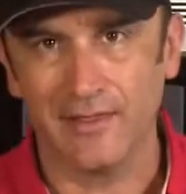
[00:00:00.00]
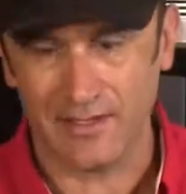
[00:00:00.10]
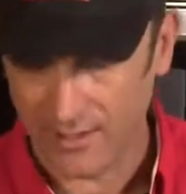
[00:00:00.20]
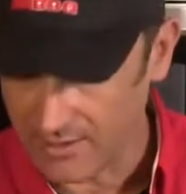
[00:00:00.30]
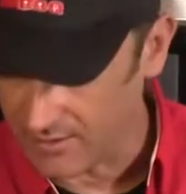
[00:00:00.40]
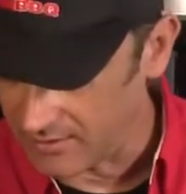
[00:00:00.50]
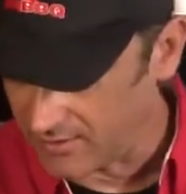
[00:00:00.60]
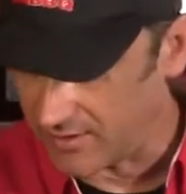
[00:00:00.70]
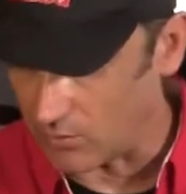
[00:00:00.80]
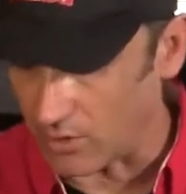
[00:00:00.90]
the heat.
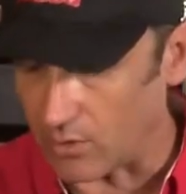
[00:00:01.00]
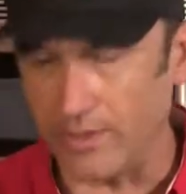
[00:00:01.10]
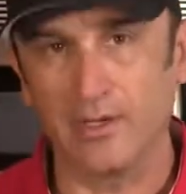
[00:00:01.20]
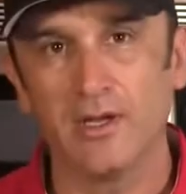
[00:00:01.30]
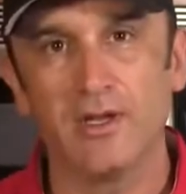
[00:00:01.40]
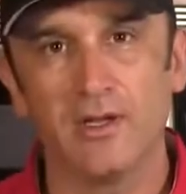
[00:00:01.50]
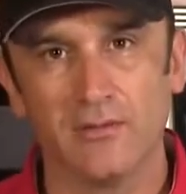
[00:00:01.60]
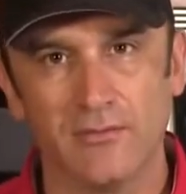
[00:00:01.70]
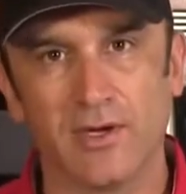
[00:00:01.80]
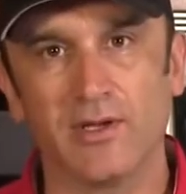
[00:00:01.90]
Again, we're going
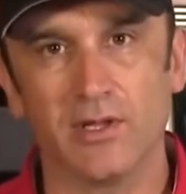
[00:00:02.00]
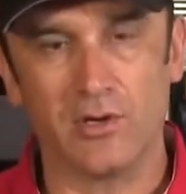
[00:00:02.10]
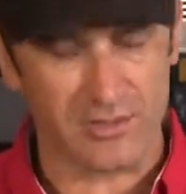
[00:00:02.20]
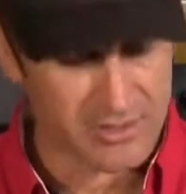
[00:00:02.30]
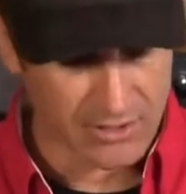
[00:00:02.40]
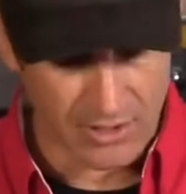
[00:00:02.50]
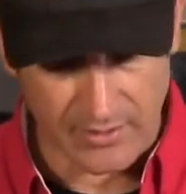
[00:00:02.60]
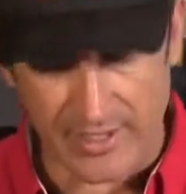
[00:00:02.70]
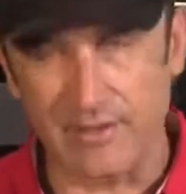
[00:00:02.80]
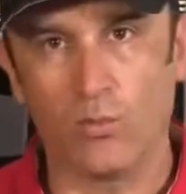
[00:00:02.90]
very low and
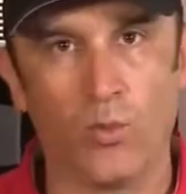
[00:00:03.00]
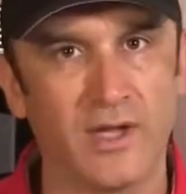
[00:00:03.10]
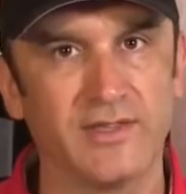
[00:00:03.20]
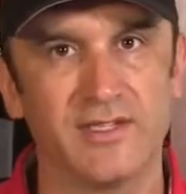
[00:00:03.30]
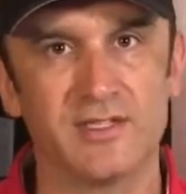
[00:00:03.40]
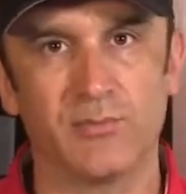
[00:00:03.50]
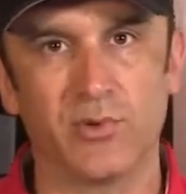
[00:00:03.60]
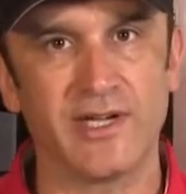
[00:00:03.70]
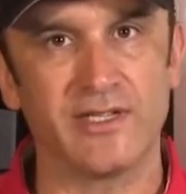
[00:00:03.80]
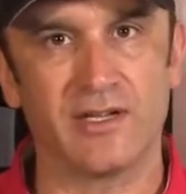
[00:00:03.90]
slow, and I want these to
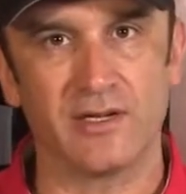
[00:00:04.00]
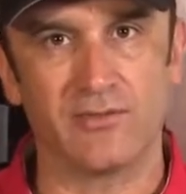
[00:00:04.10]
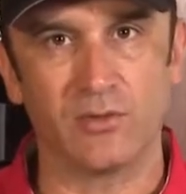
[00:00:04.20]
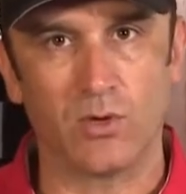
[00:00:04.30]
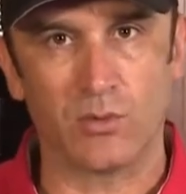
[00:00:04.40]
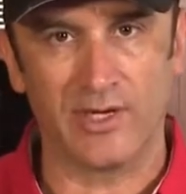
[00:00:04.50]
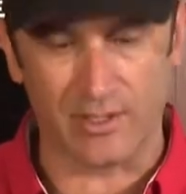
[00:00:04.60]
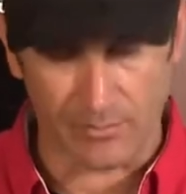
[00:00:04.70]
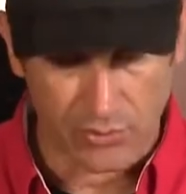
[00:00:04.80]
break down enough to where we can